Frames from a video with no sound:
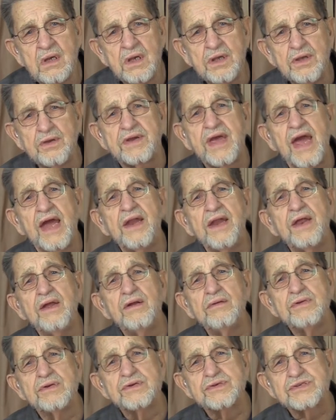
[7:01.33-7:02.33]
You can't
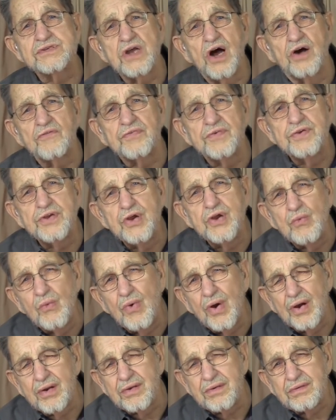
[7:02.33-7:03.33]
heal yourself or you
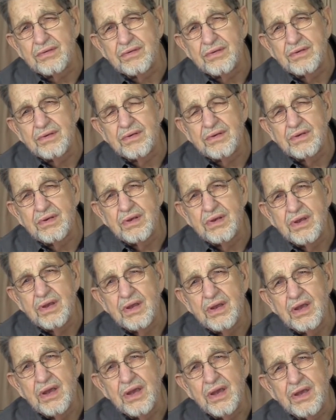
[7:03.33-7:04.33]
would.
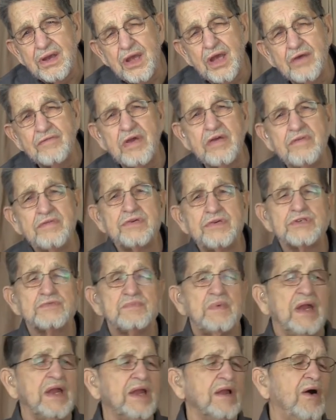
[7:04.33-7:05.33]
You've even
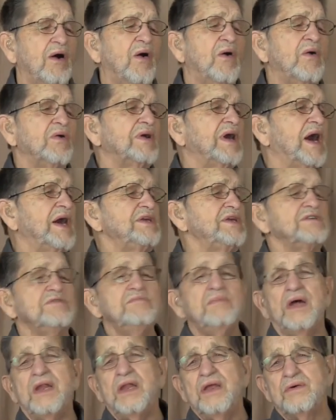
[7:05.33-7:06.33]
spent all kinds of
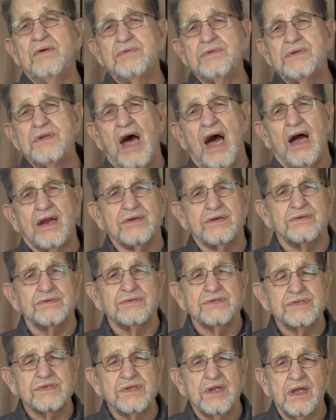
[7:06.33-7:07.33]
money on doctors,
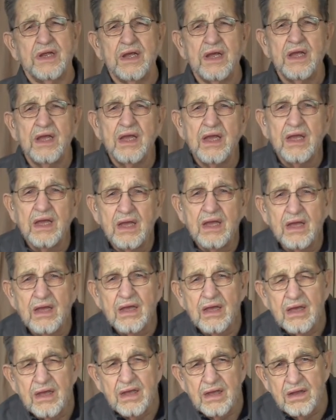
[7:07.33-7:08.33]

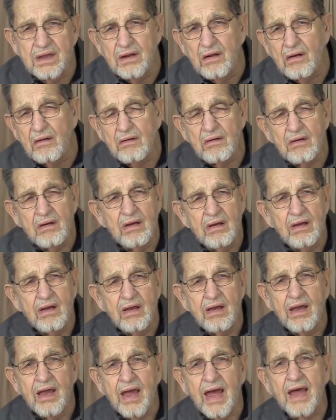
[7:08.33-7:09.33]
you know?
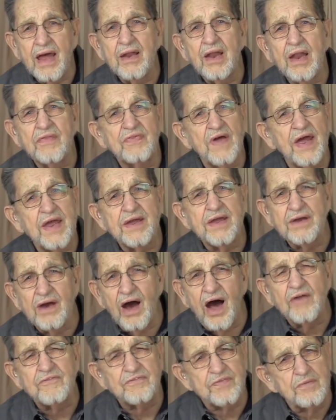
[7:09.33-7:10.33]
And thank
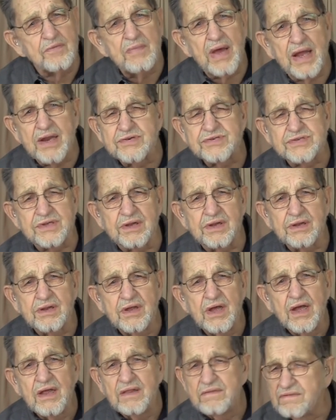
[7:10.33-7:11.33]
God for medicine.
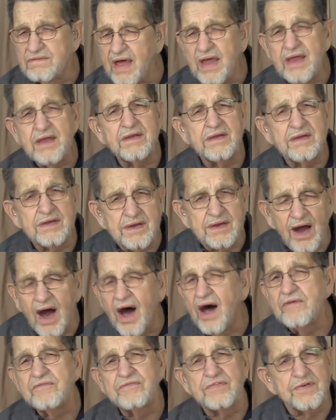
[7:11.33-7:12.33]
Thank
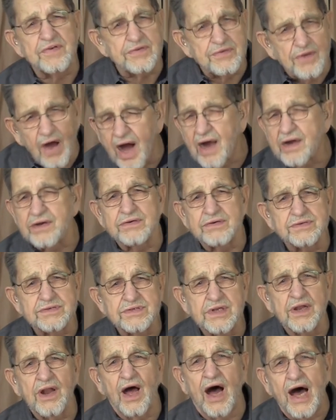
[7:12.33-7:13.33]
God for doctors
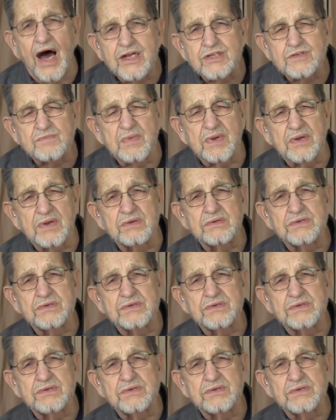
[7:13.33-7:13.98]
and hospitals.